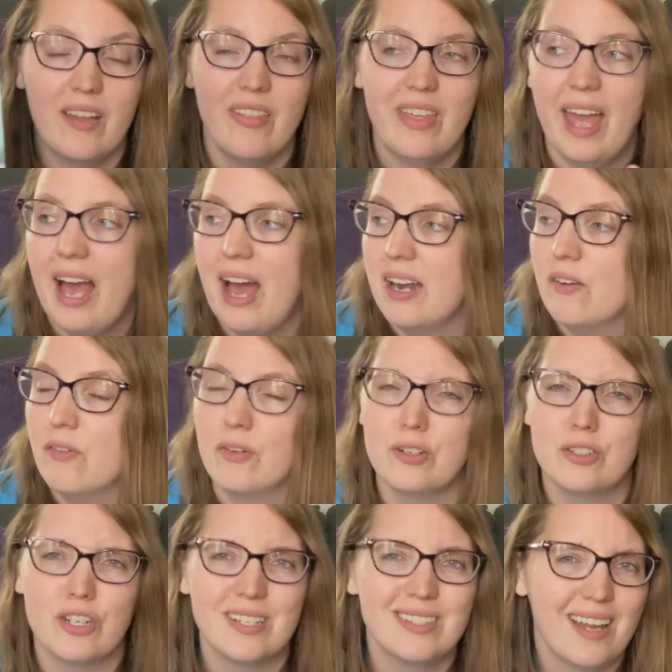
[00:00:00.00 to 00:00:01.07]
And they had it for
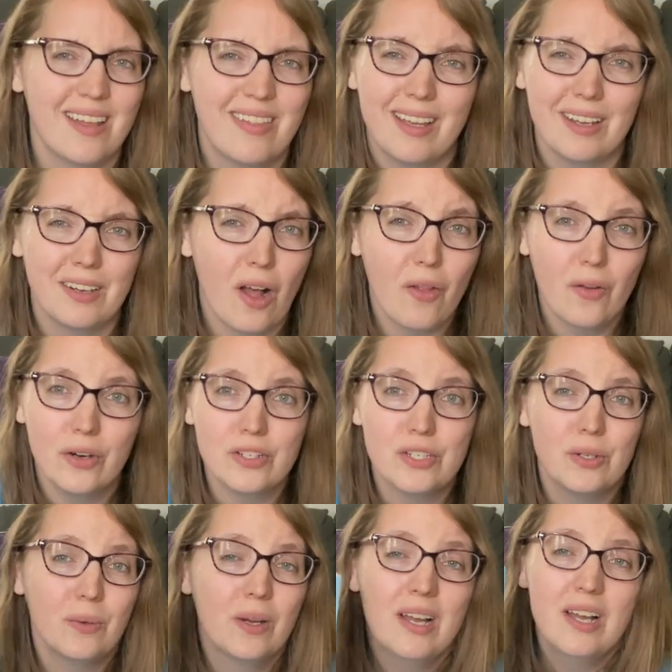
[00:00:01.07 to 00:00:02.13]
just, I think, a dollar or
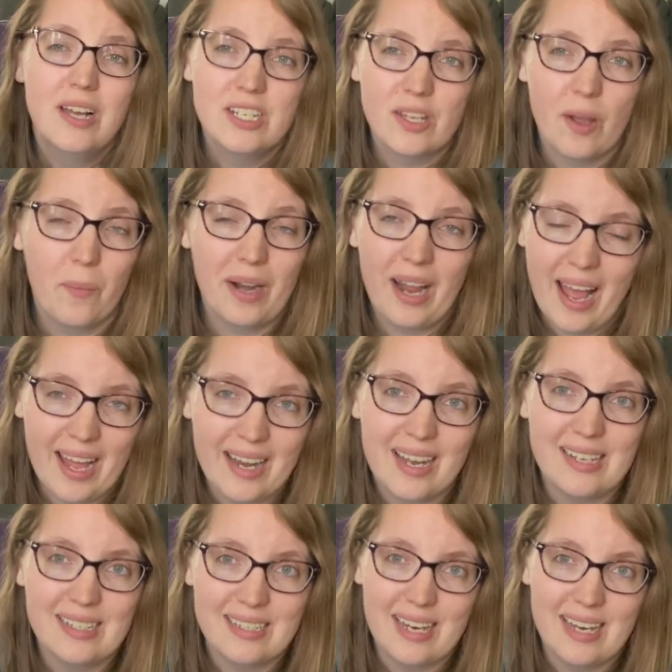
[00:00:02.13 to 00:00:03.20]
two. So I went ahead
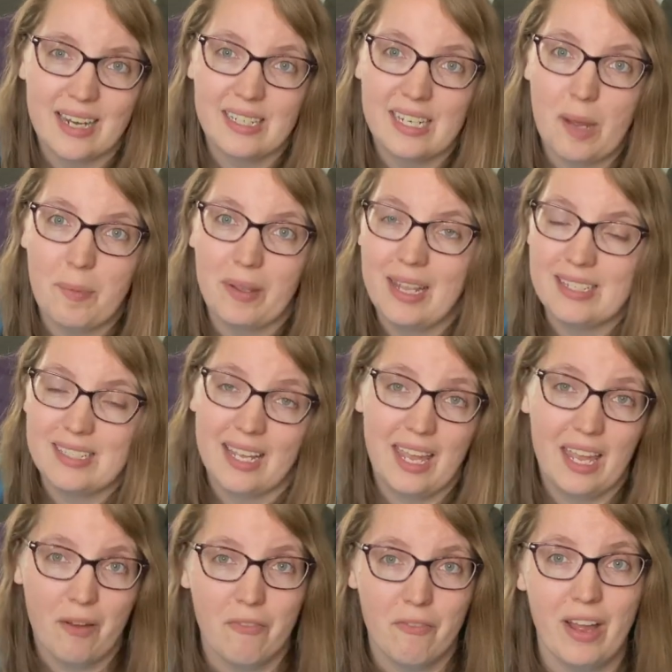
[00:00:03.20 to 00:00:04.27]
and snagged it up in case I
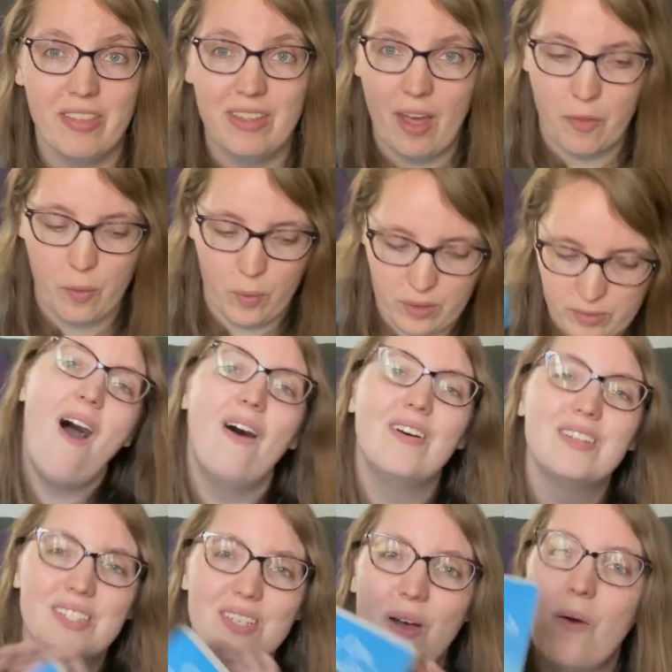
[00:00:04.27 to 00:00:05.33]
can't find the other one.
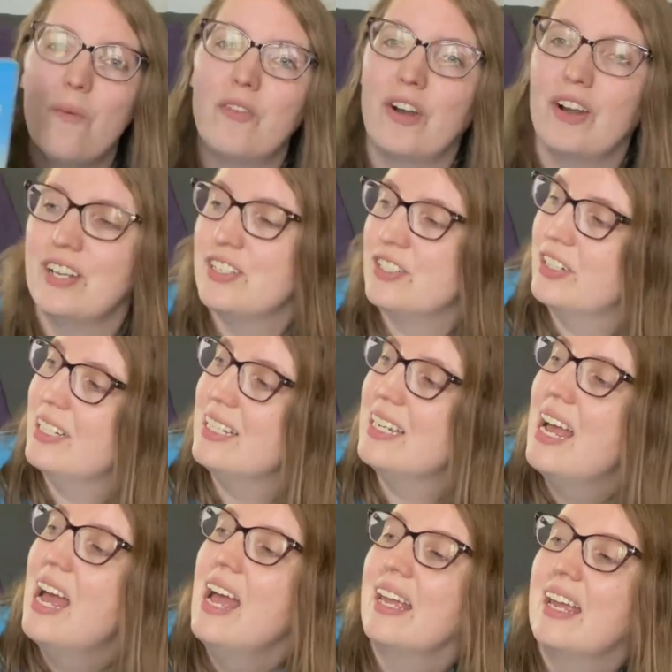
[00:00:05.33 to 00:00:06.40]
Also for history,
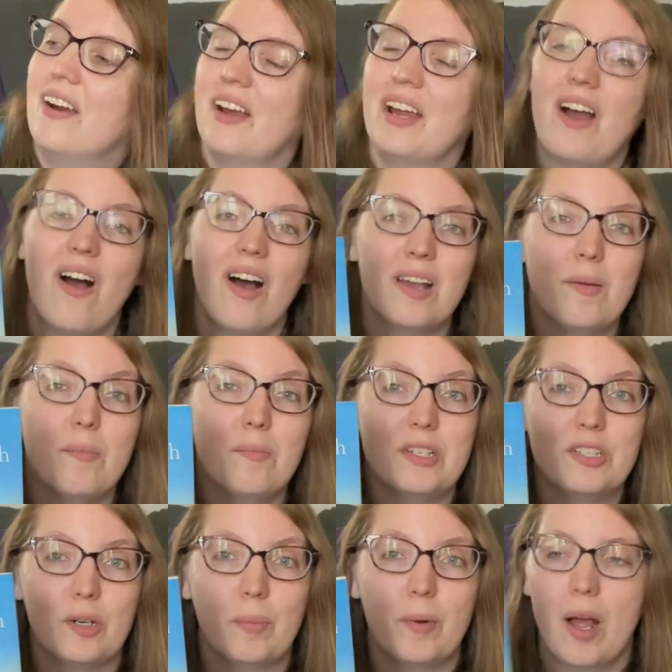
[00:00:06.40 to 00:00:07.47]
Carry On,
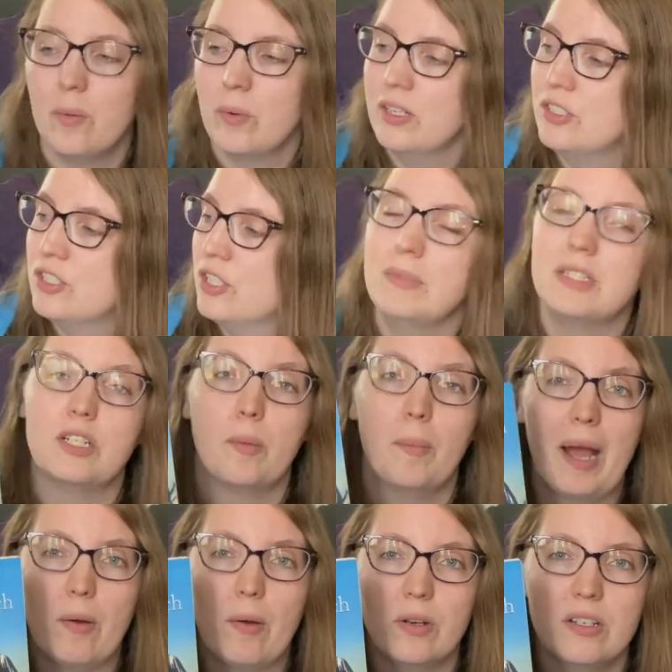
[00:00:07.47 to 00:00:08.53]
Mr.
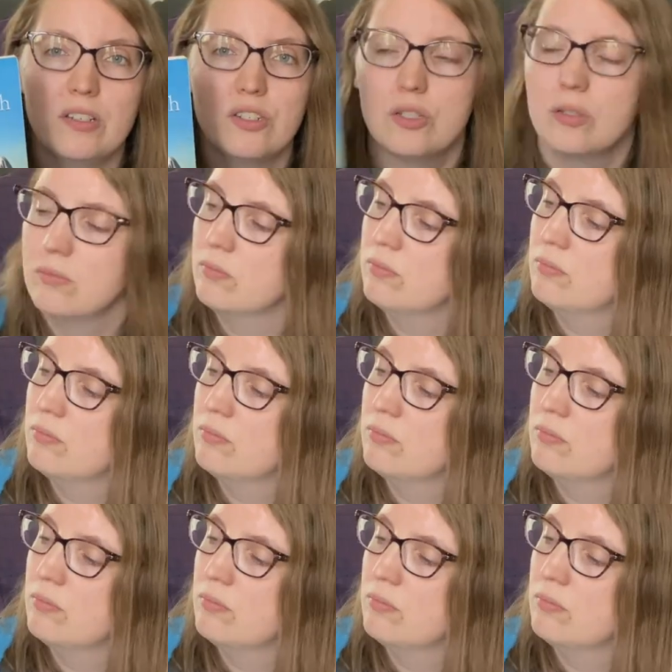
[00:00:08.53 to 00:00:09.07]
Bowditch.